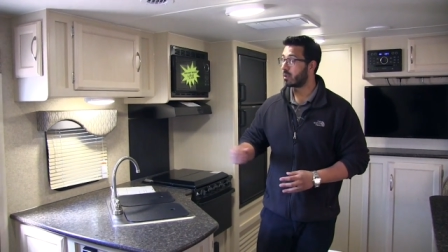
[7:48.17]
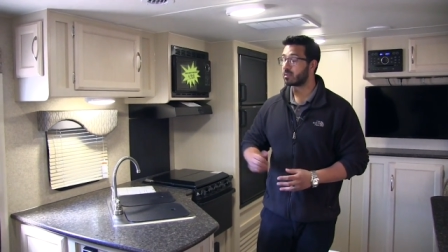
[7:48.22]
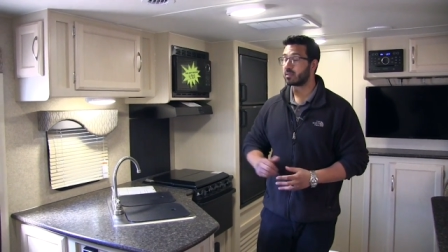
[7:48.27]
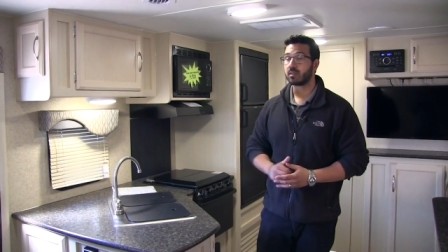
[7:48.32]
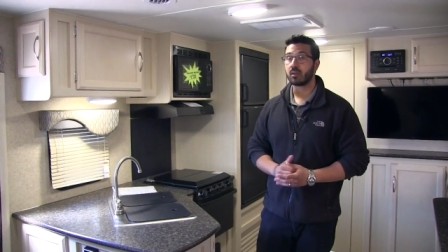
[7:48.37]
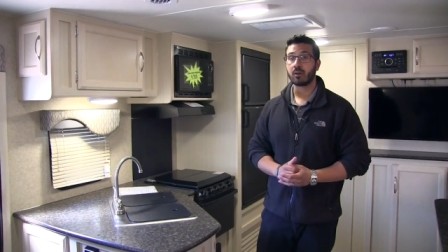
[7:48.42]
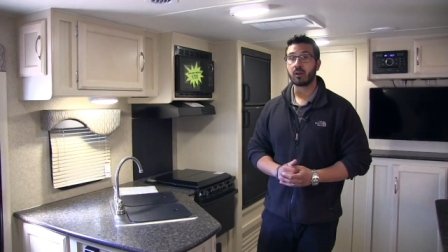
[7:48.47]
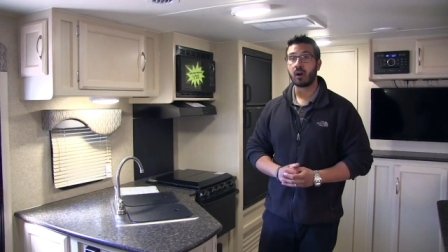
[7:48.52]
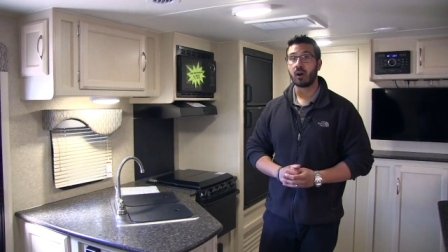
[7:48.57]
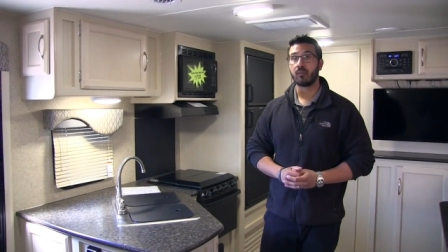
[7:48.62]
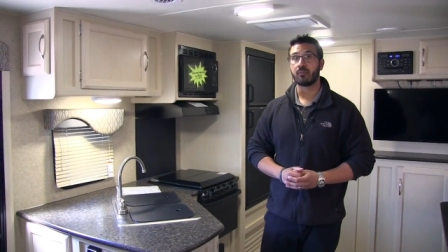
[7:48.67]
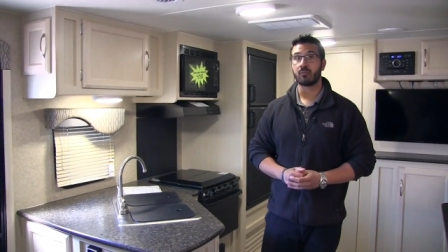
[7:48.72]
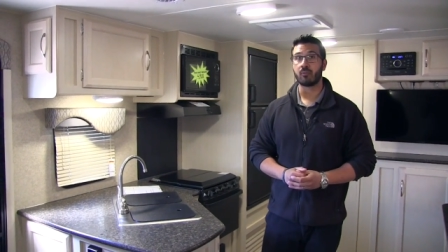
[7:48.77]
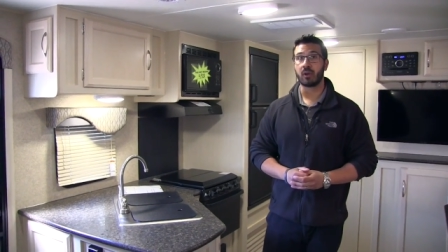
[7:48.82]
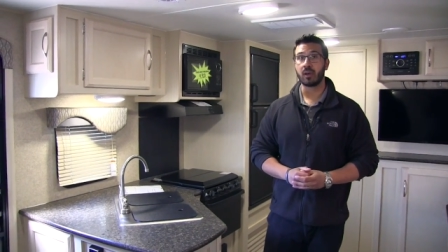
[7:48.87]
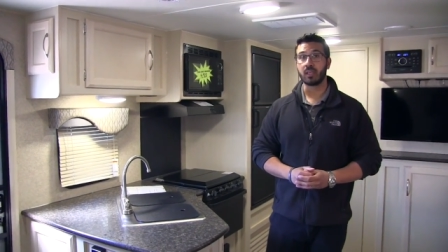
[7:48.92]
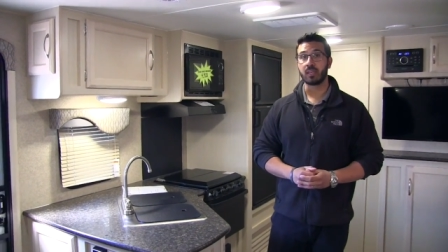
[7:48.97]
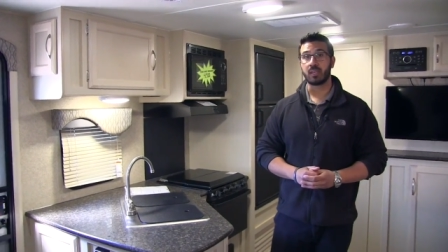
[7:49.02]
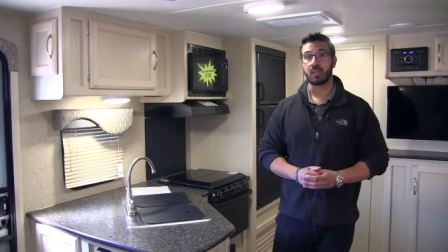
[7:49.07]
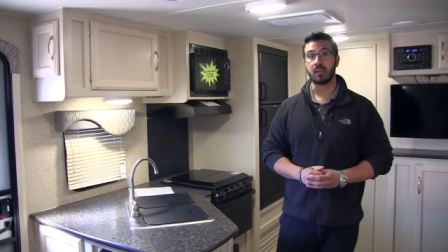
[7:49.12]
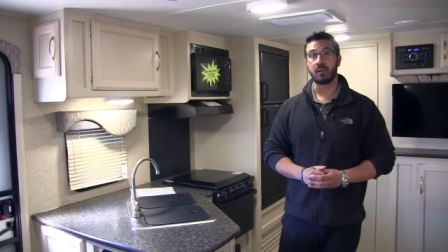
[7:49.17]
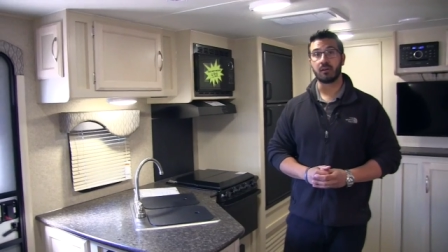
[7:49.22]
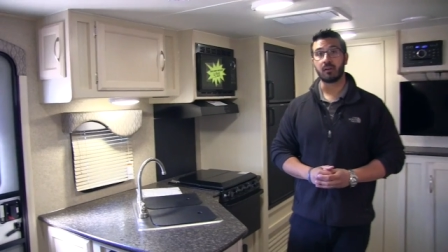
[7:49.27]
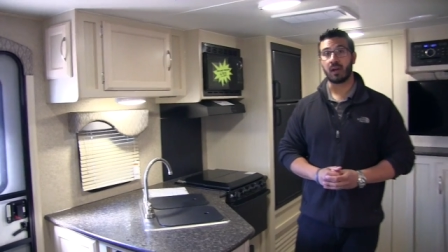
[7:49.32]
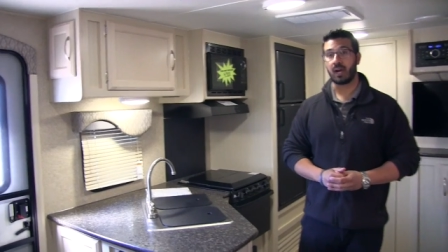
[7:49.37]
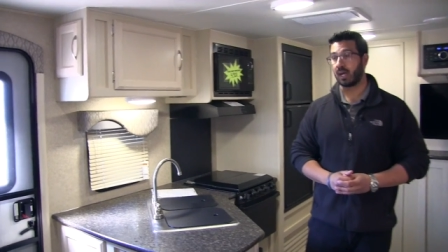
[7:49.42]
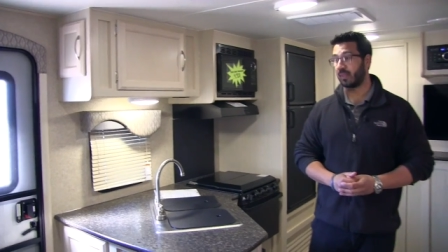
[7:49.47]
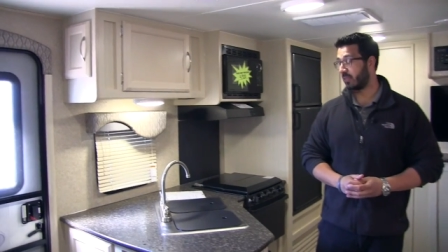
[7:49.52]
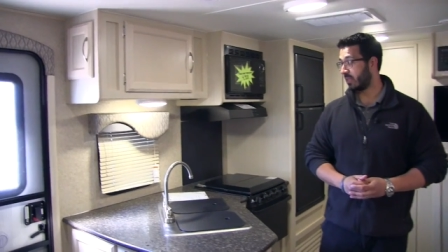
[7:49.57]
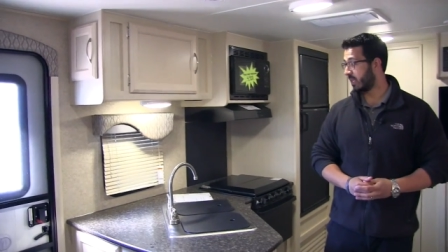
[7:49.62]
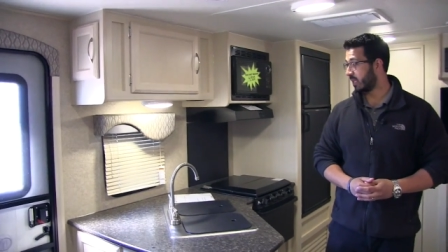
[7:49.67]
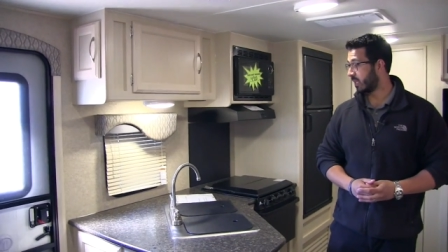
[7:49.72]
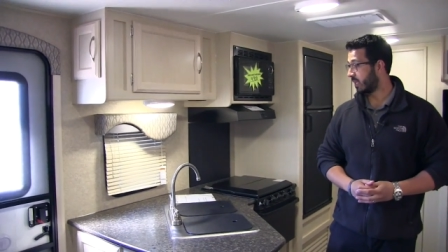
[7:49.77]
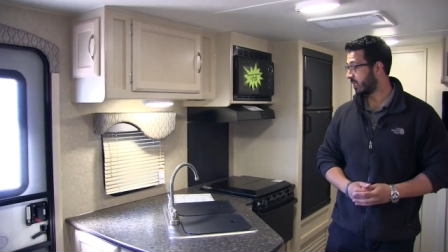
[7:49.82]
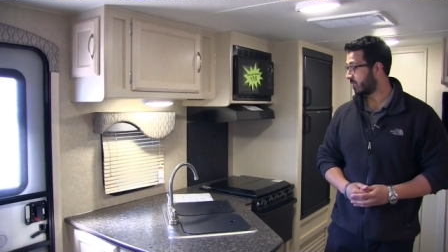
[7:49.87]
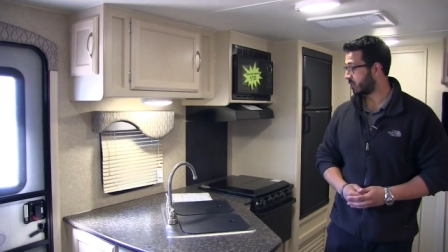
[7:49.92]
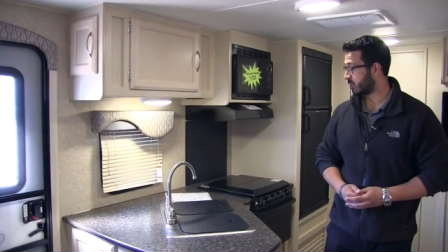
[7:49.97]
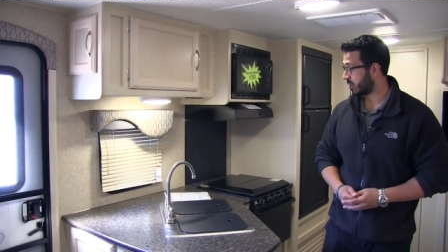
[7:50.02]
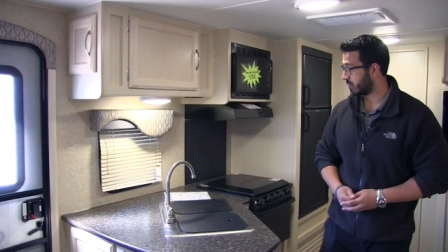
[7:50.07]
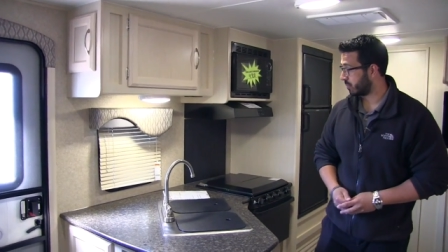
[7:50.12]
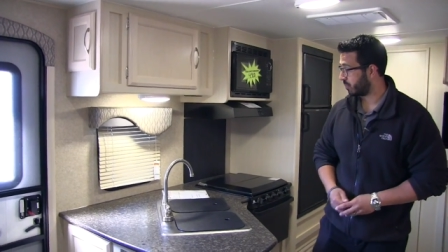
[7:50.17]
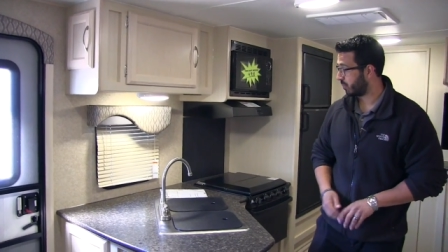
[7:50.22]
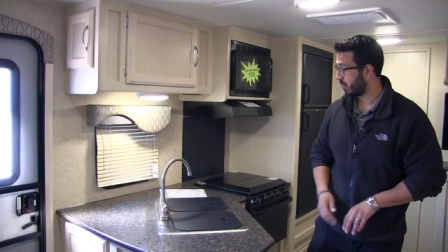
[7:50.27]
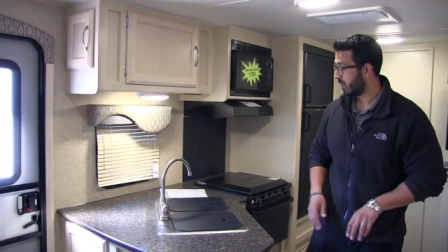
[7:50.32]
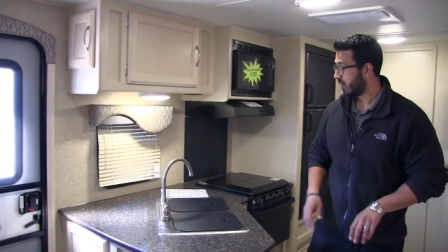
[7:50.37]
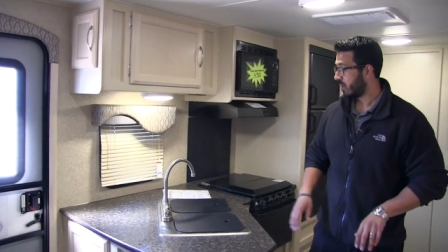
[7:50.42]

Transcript: Let's start off right here on the kitchen.